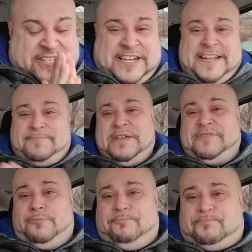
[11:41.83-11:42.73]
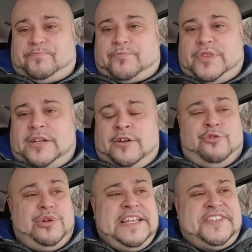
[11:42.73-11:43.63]
is going to be
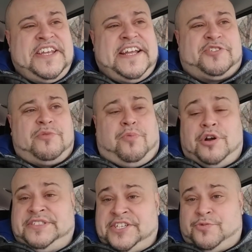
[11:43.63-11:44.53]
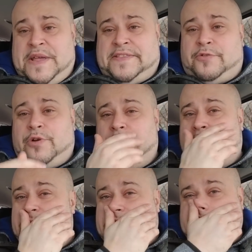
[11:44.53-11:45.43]
releasing its report this week, the Royal
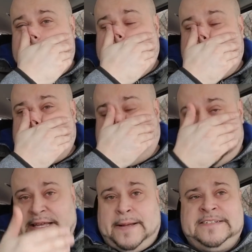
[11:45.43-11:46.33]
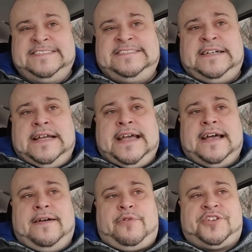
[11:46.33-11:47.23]
Commission in Australia.
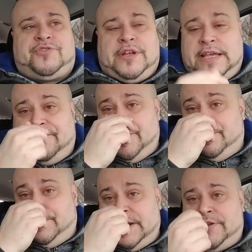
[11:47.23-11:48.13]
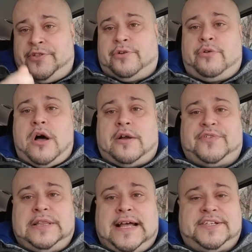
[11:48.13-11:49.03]
Australia, if you've been under a rock
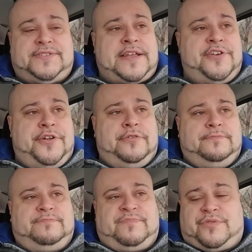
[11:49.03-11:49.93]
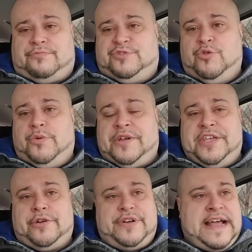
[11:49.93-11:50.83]
for the last, I don't know, a
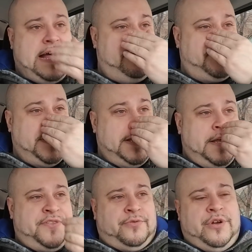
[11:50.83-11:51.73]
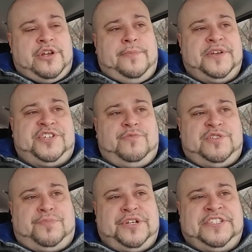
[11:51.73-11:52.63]
year and a half, the Royal Commission
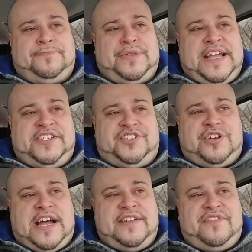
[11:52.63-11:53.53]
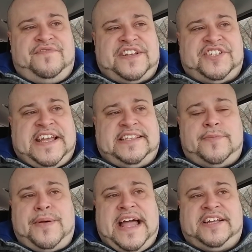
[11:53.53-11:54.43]
was put into place to kind of investigate the
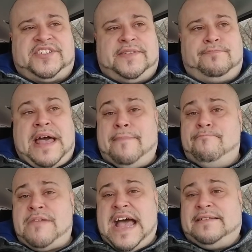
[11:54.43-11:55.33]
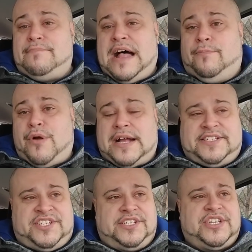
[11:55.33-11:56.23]
banks and bad
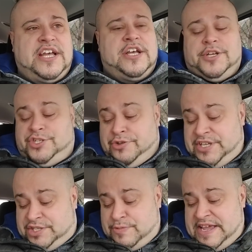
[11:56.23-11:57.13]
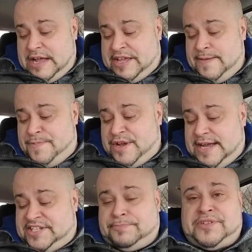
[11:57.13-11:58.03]
malpractices. So this week, I'll keep you
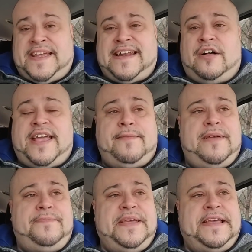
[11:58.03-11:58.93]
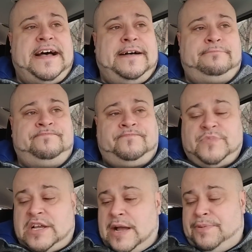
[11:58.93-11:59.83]
guys up to date. I'll get maybe a
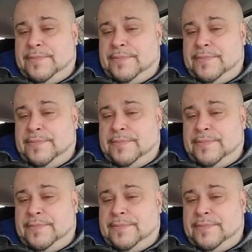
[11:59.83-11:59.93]
couple